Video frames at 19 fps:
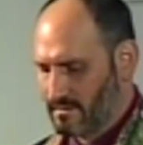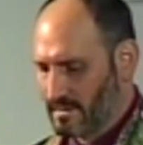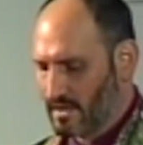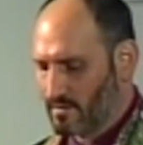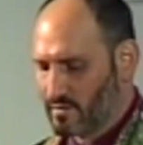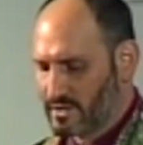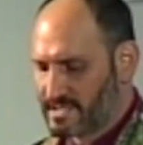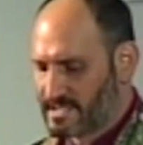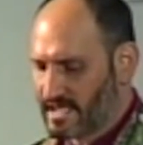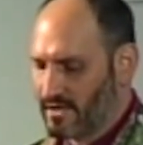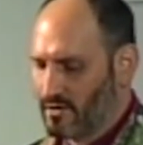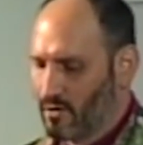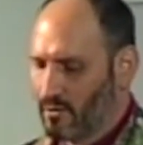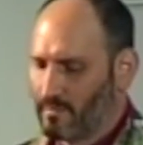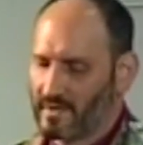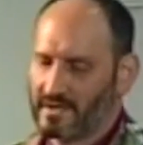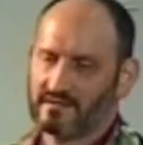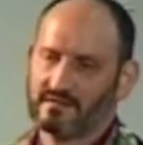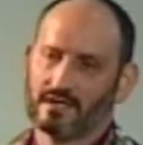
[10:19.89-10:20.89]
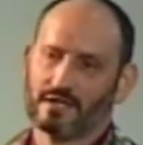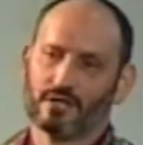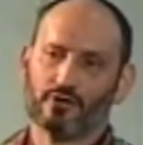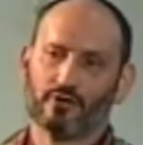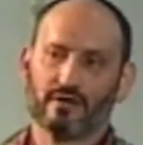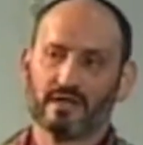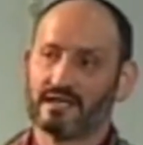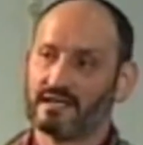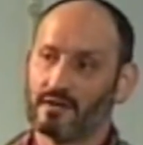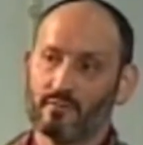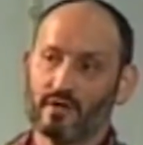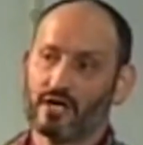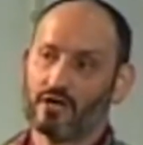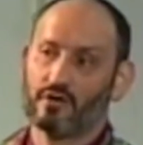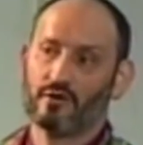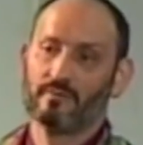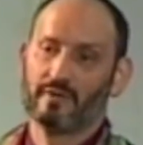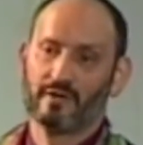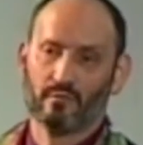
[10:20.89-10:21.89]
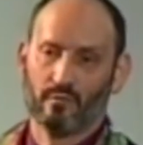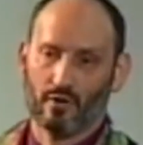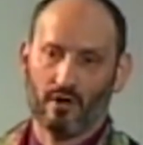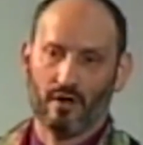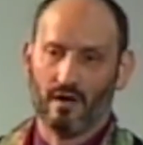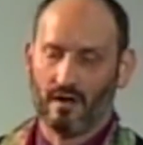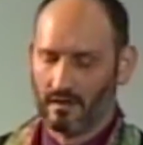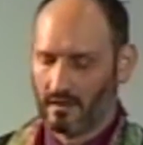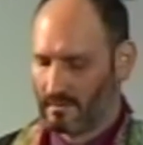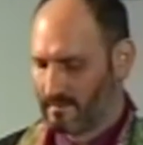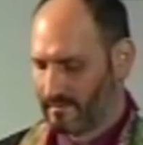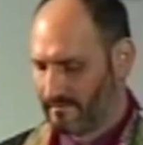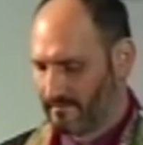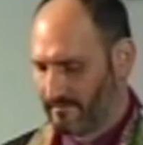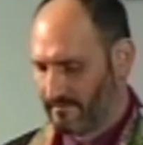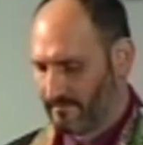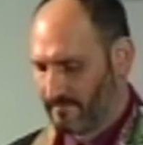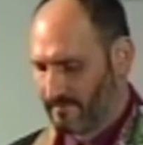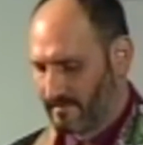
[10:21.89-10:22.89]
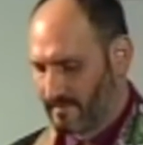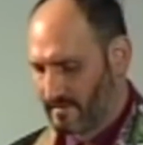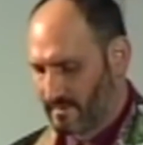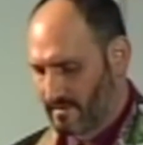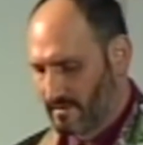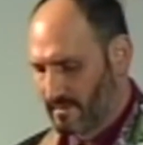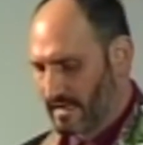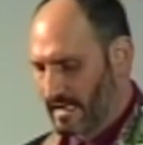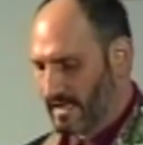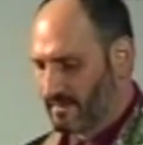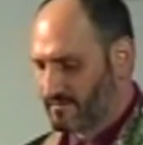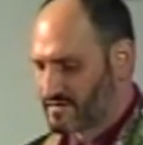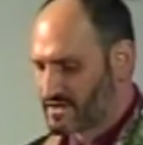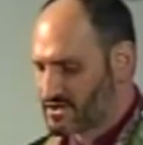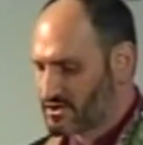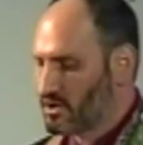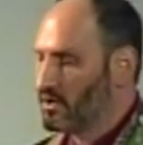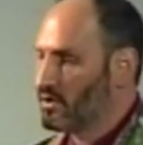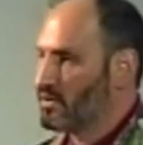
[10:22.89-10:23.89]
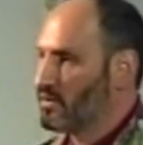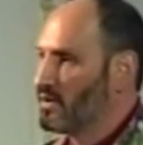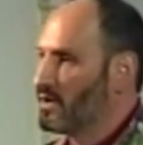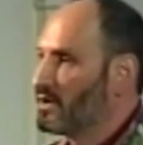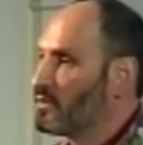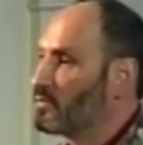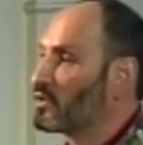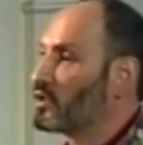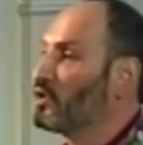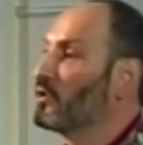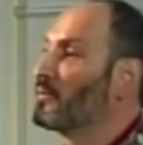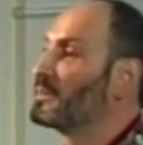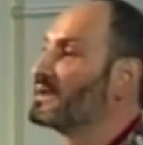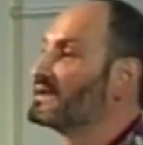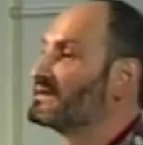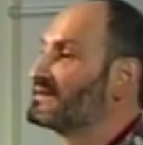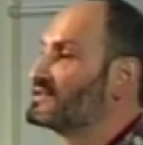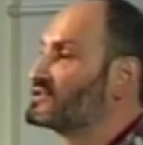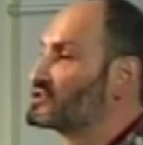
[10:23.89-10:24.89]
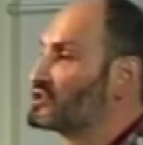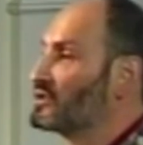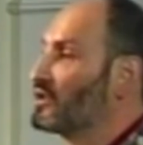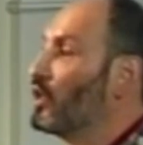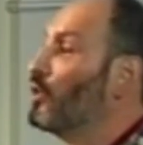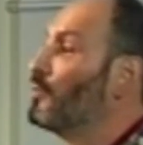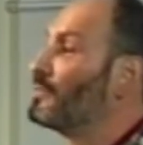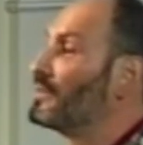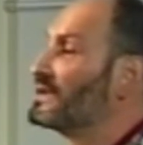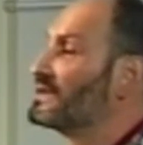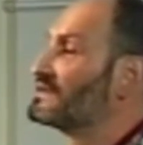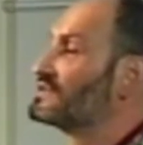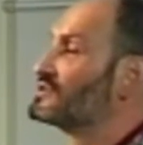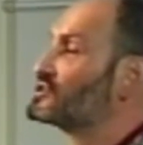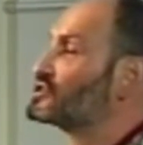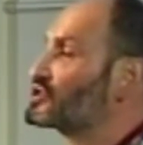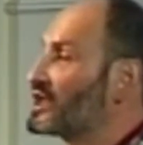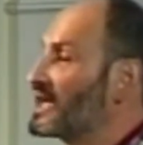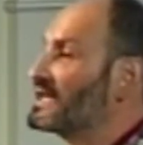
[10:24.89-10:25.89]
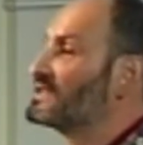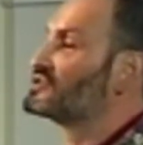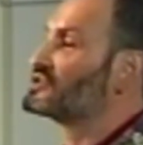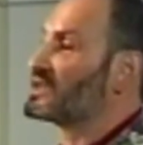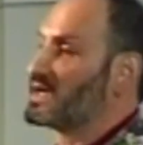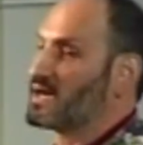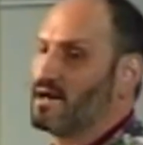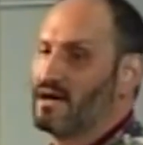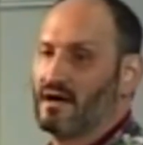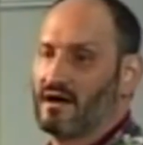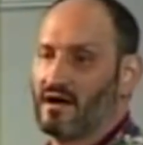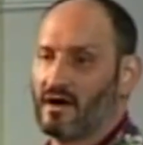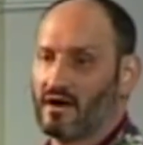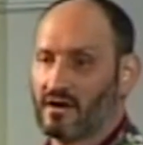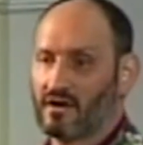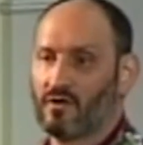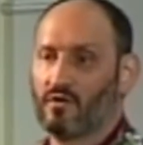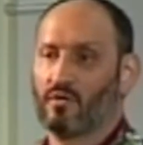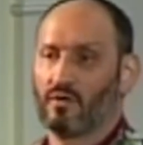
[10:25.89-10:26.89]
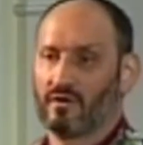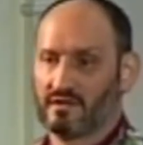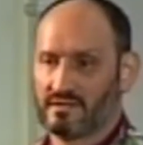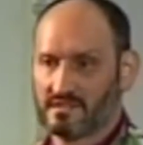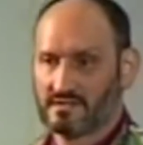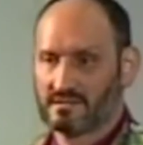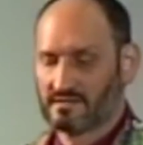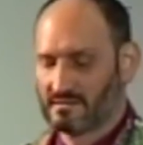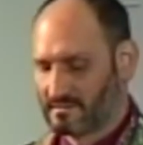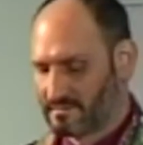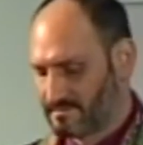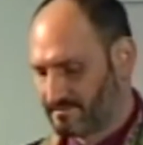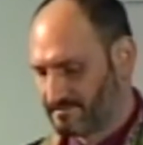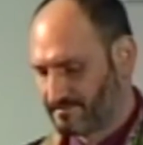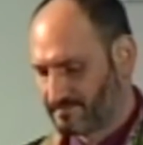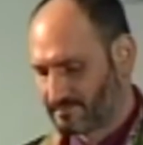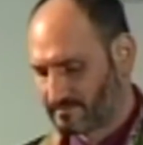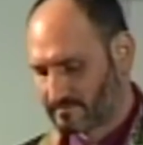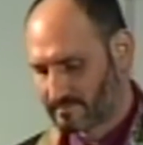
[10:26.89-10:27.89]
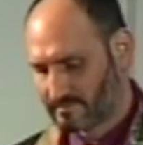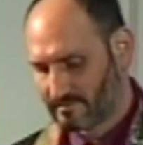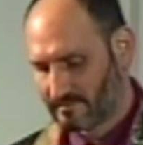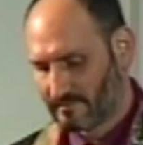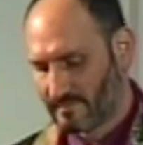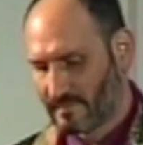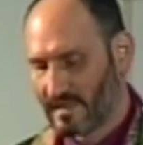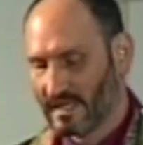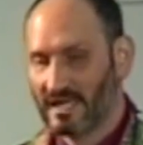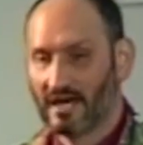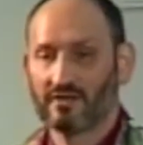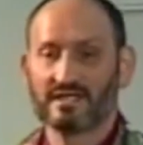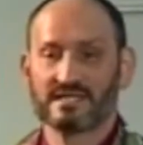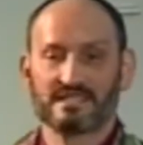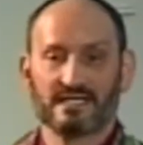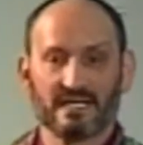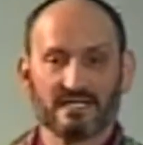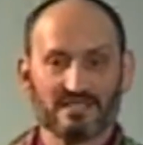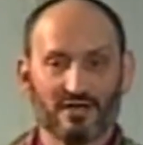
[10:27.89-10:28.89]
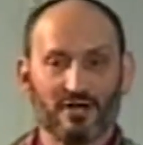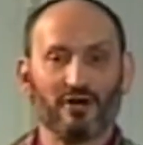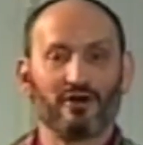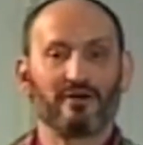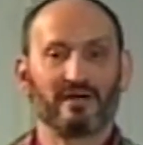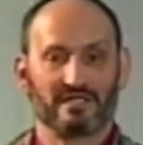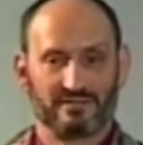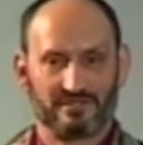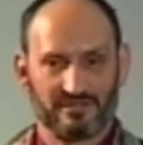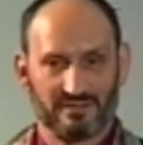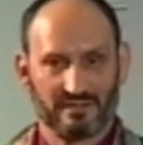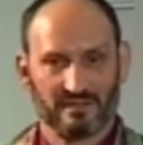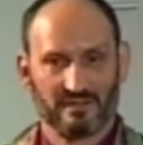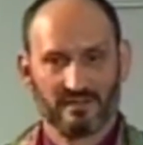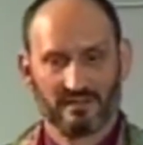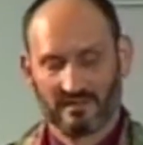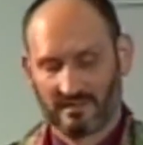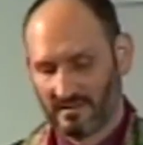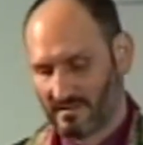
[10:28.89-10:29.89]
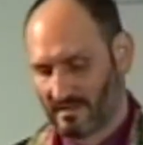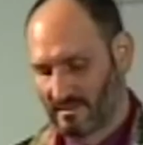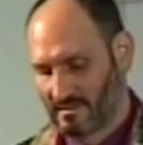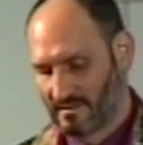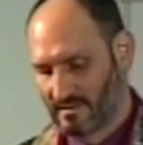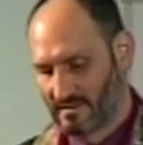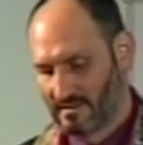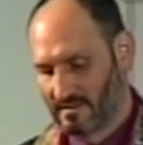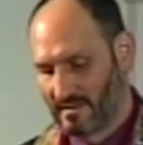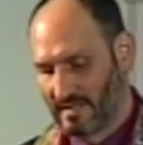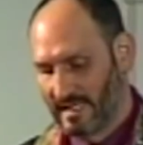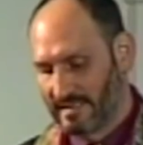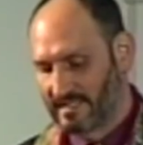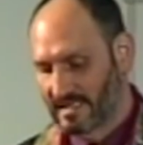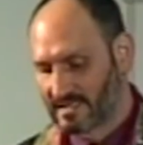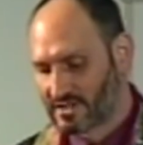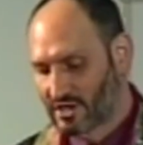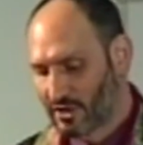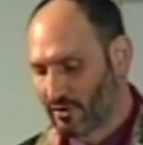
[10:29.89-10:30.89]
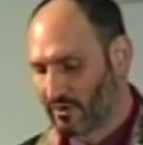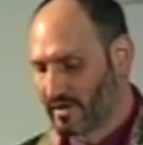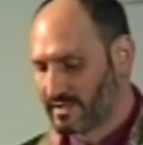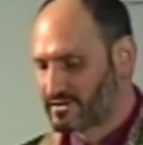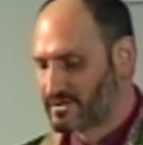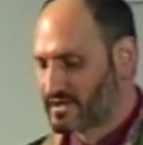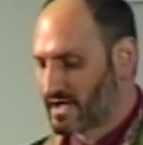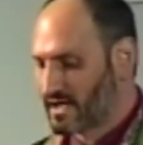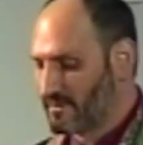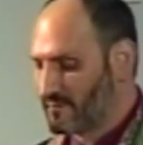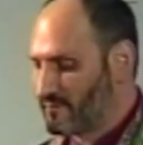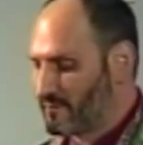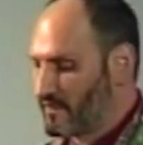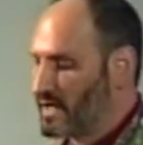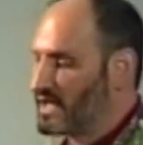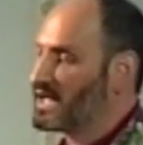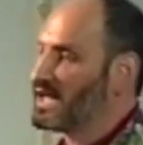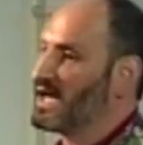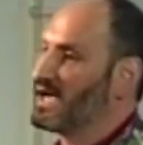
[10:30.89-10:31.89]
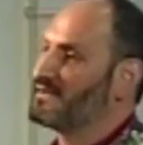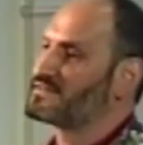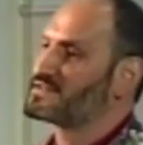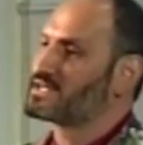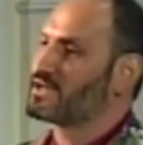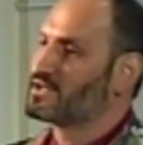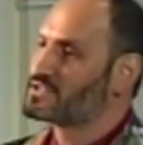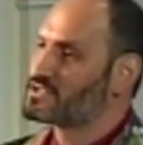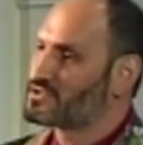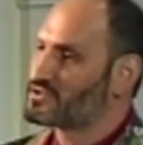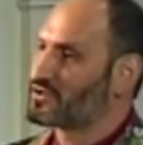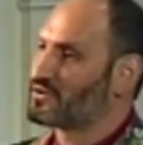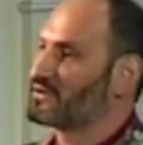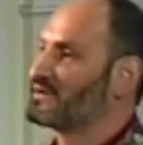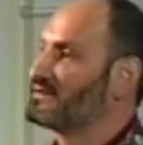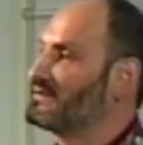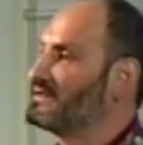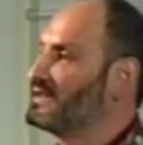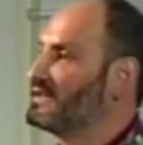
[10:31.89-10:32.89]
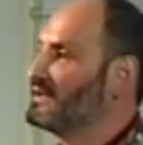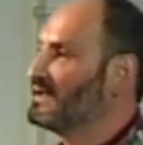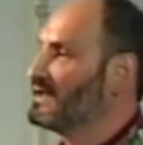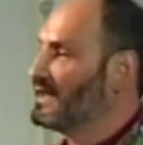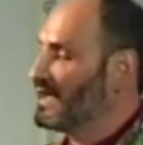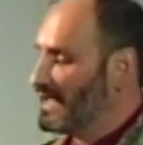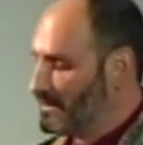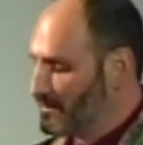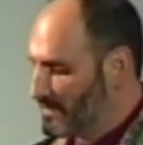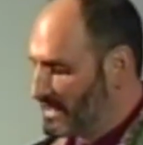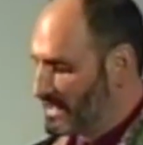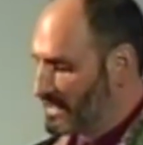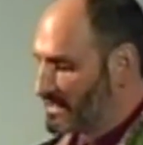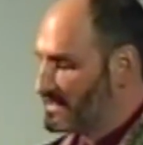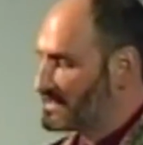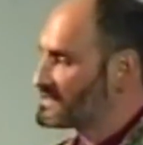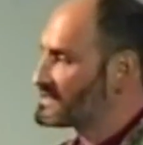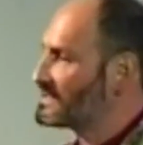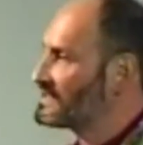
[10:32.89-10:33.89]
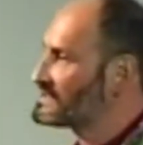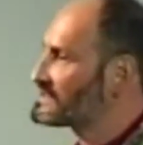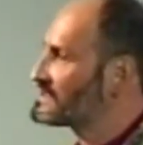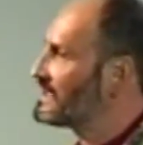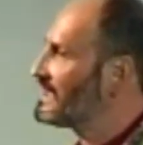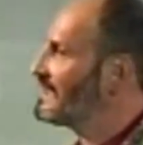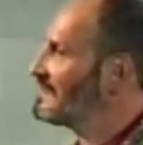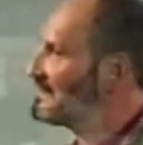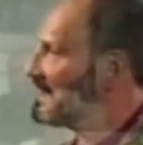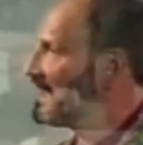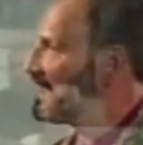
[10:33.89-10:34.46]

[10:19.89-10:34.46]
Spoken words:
And we stay open to learning that we could be wrong, and if so, we're open to changing our course. Now, this takes courage. It takes courage to confront life's uncertainty and meaninglessness and